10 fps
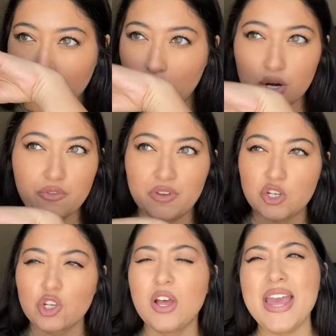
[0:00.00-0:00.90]

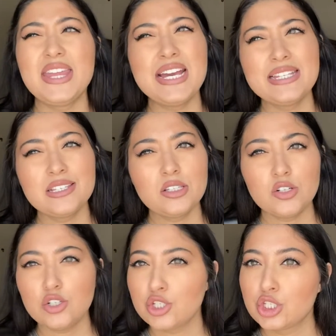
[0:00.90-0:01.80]
artificial. I think it's a
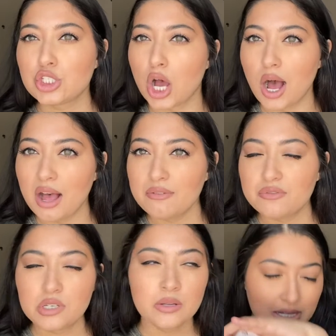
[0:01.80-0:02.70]
little
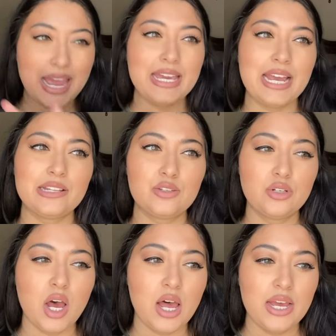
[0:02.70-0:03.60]
soft. Like, it's
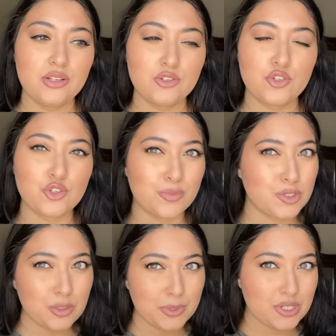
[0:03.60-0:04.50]
not super,
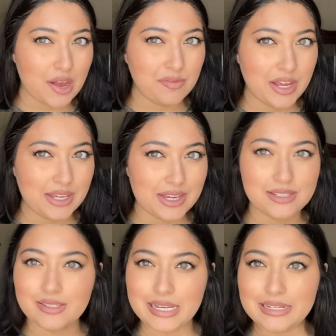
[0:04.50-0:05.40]
super soft, like a
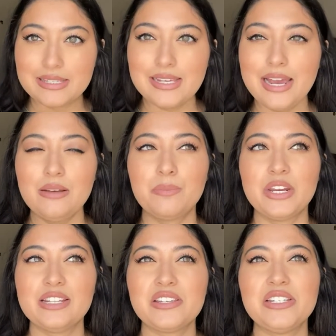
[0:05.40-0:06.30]
skin scent, but
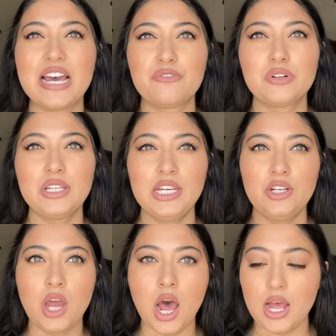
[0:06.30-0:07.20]
it's definitely
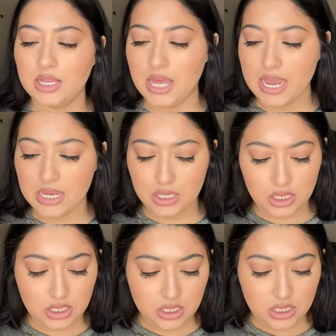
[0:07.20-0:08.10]
not
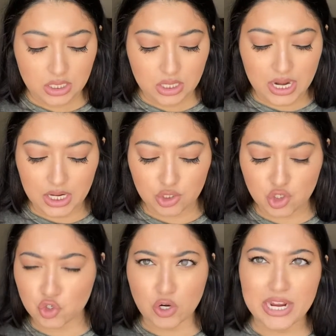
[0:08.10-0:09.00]
like an
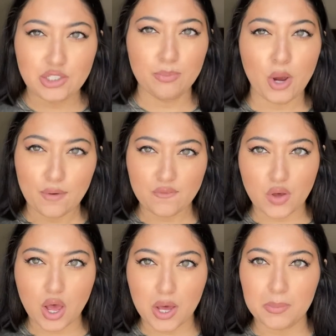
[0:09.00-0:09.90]
extrait de
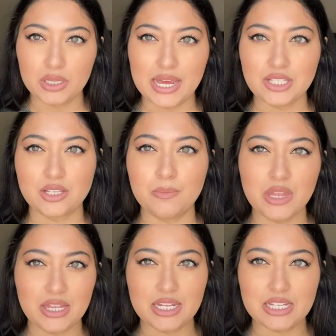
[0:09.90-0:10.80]
parfum or like
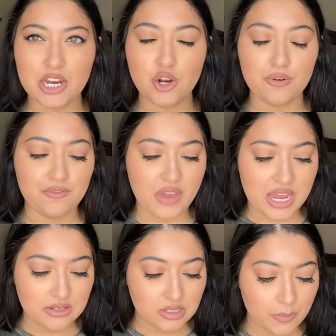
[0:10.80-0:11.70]
something that's in your
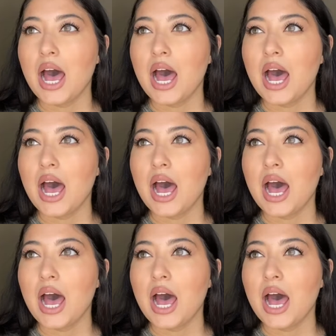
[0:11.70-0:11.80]
face.